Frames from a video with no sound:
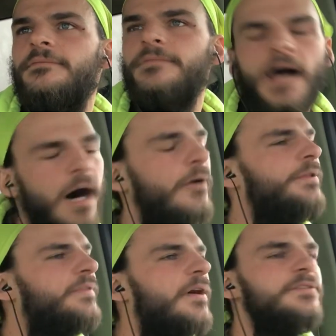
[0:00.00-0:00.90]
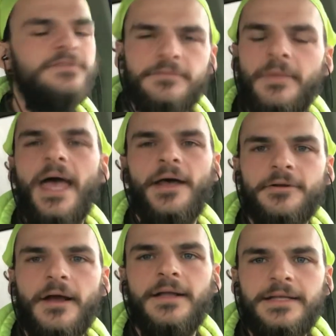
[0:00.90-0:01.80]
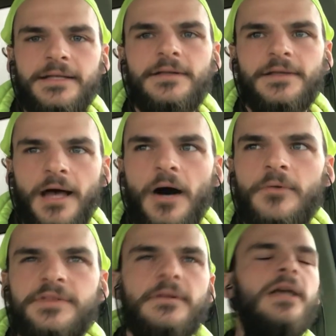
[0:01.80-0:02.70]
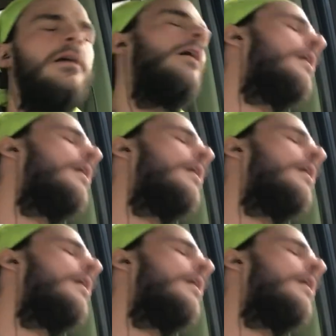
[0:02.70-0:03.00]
no, it does matter. I need to know. And they're like,